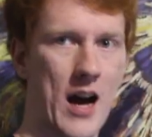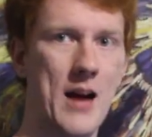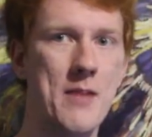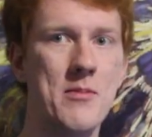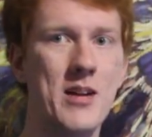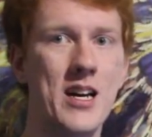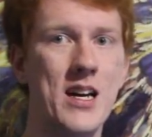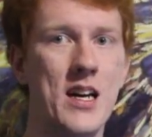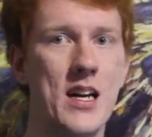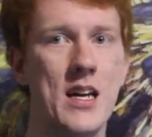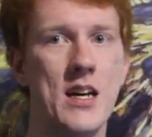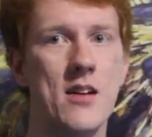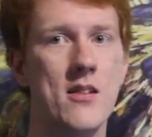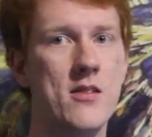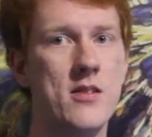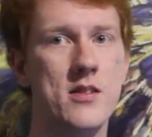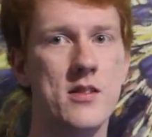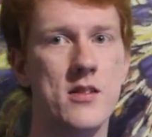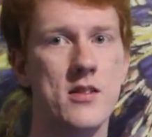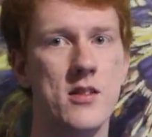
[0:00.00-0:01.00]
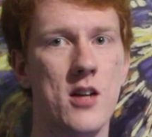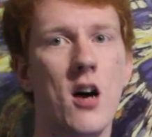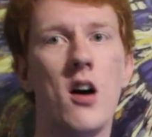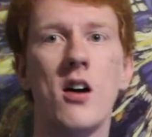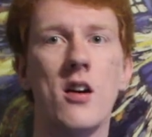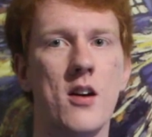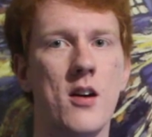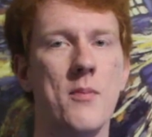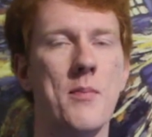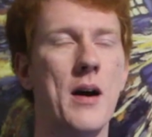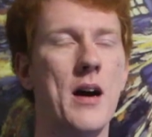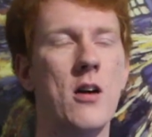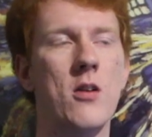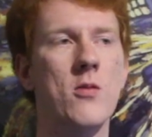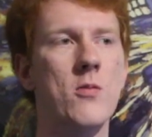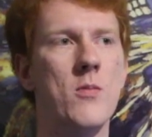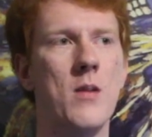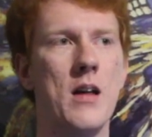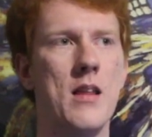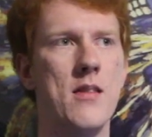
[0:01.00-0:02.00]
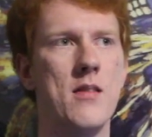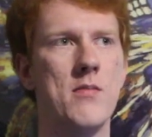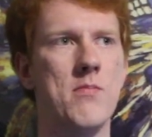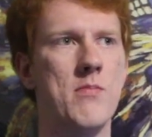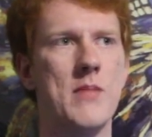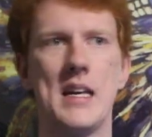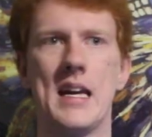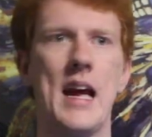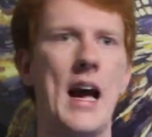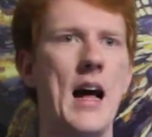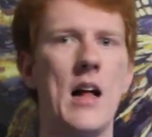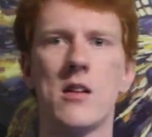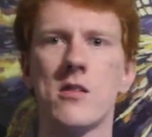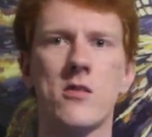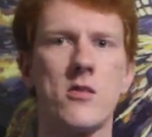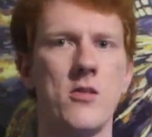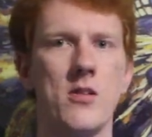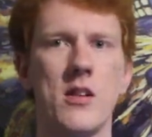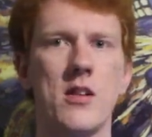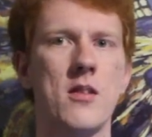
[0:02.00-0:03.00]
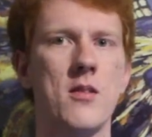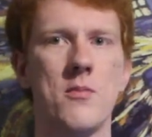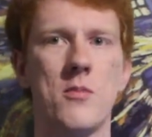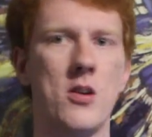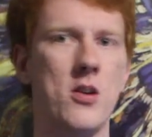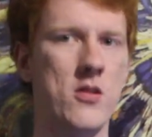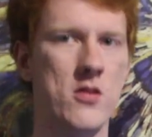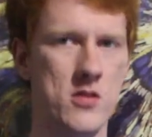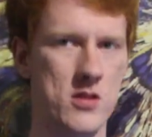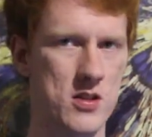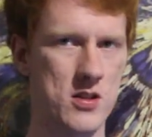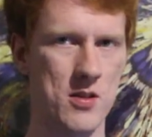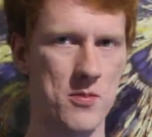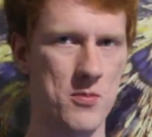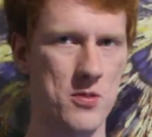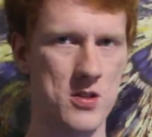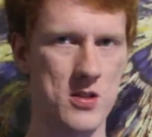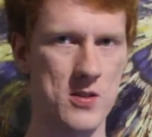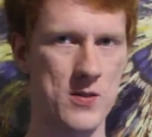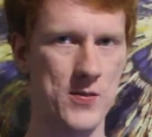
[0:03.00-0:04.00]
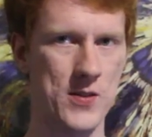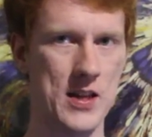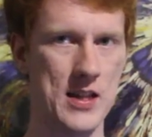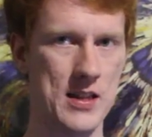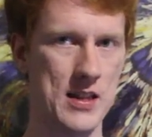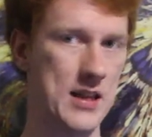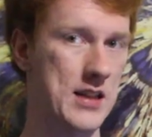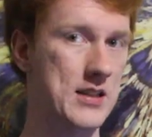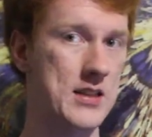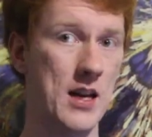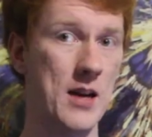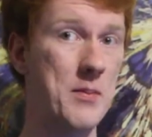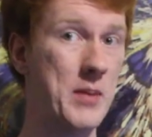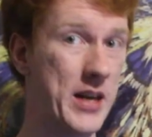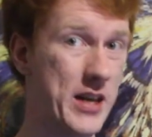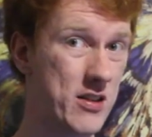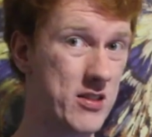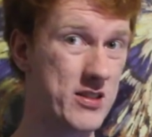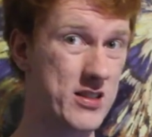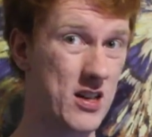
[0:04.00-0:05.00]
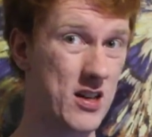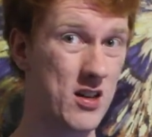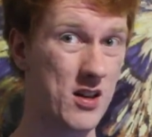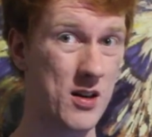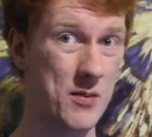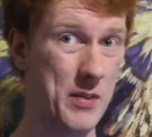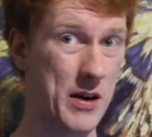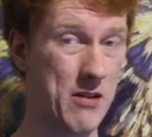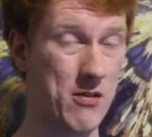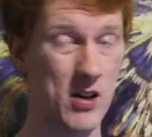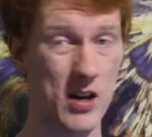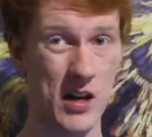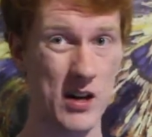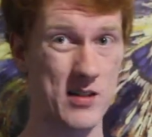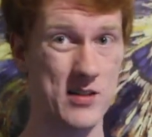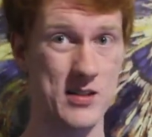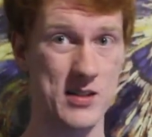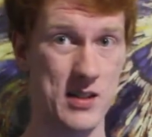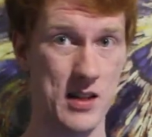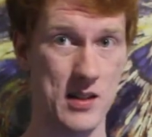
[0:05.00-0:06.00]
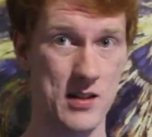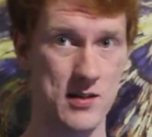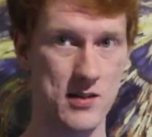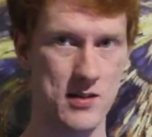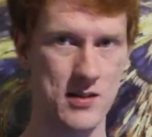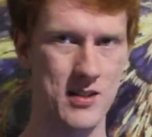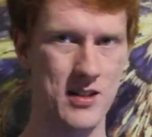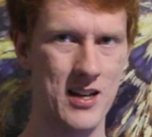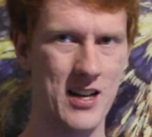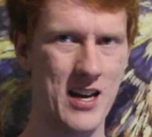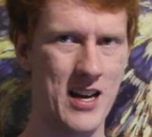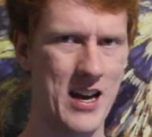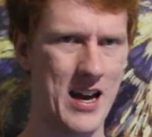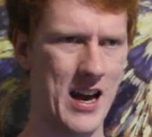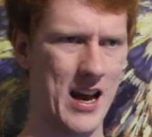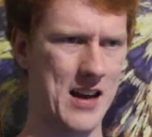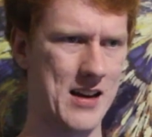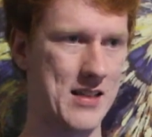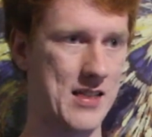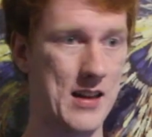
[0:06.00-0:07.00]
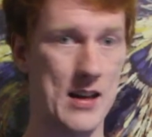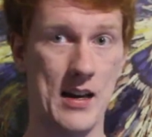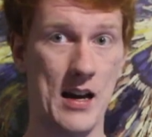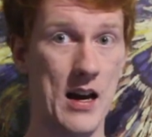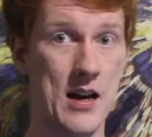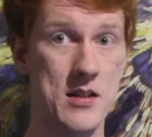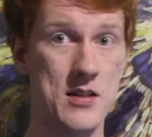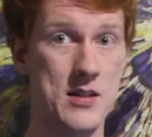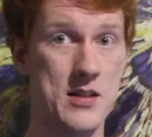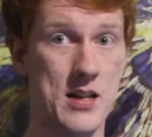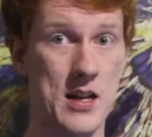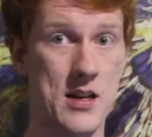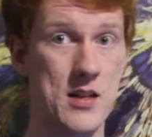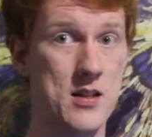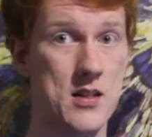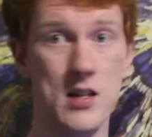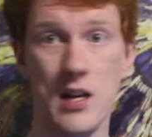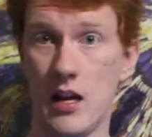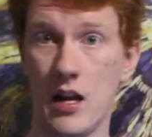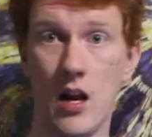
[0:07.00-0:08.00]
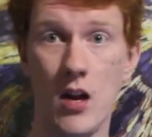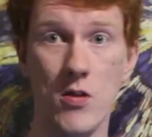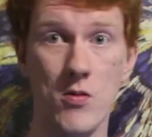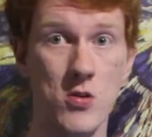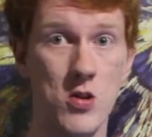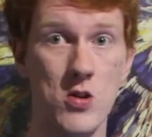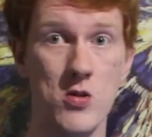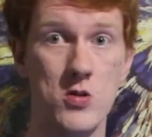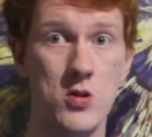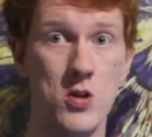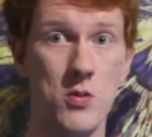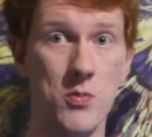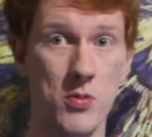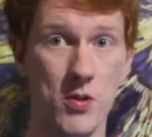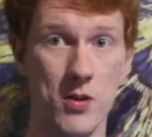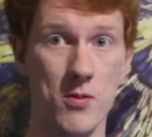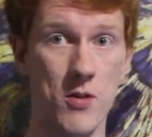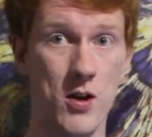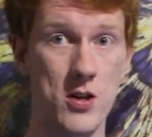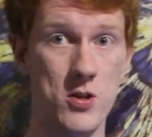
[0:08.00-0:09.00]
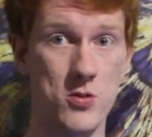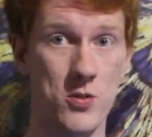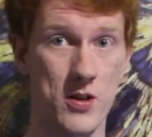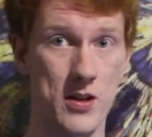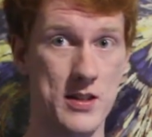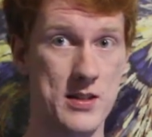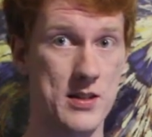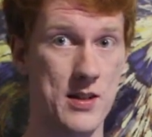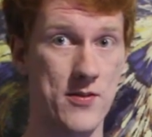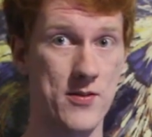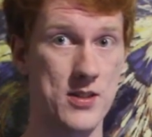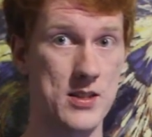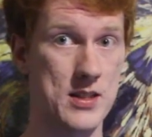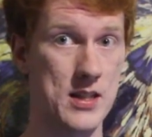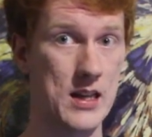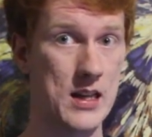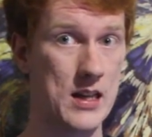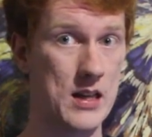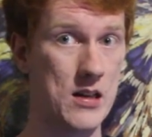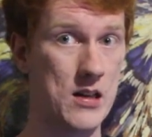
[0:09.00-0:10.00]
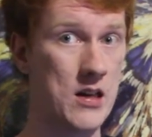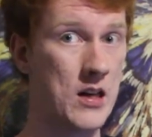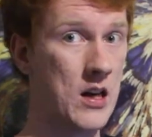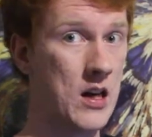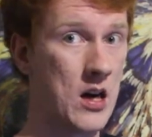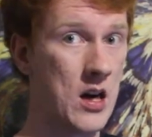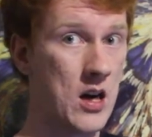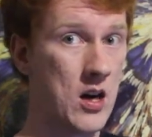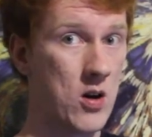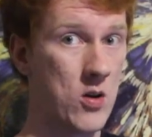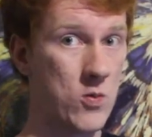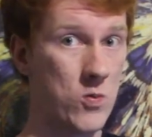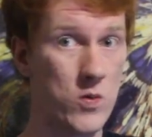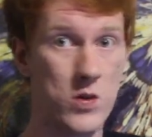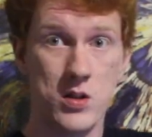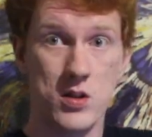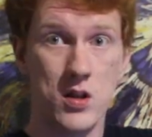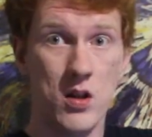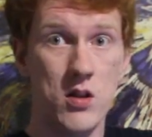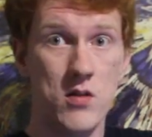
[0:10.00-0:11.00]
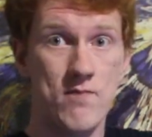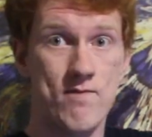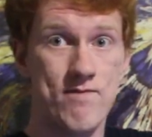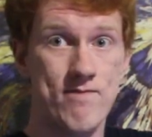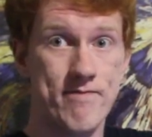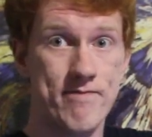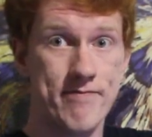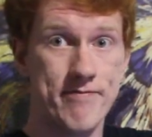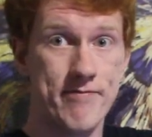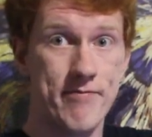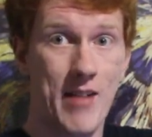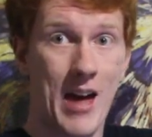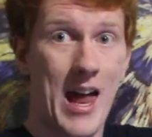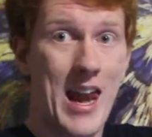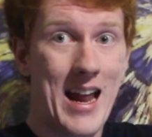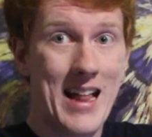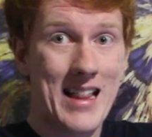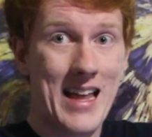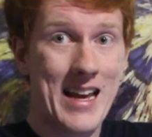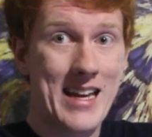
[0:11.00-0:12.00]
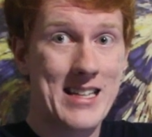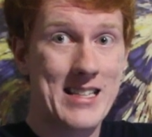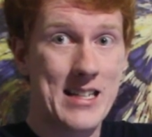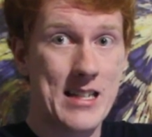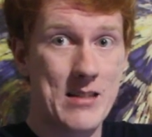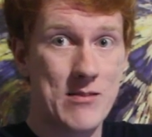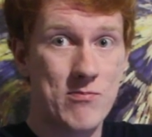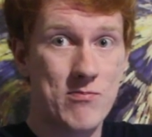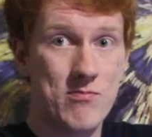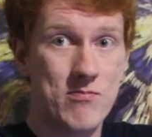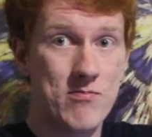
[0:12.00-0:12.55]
I'm not here to talk about when the algorithm hurts someone's feelings. I'm here to talk about content. And the content in YouTube Rewind 2017 was good. And I liked it.